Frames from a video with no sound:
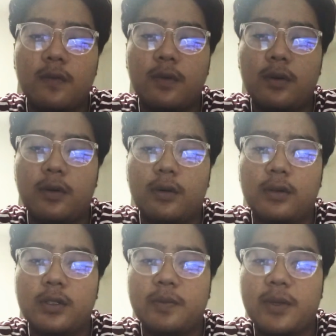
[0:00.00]

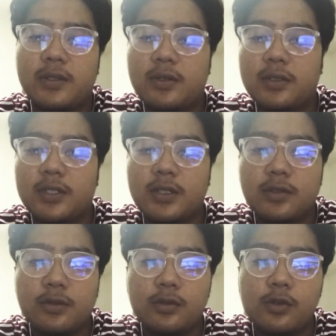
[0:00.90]
for the petrol
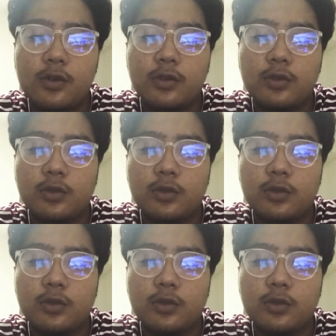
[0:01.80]
just to go